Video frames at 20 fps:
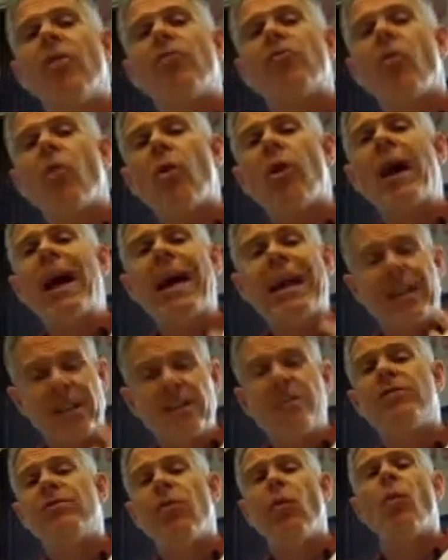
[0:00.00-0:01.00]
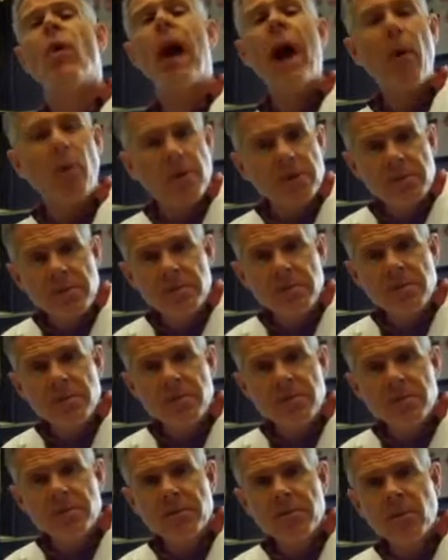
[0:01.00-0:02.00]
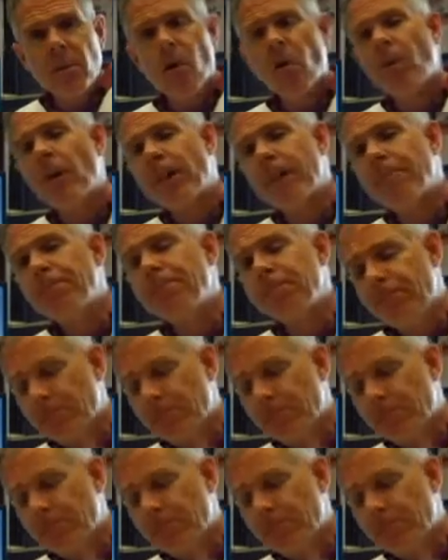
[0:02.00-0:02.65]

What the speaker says: for at least 4 hours. All right?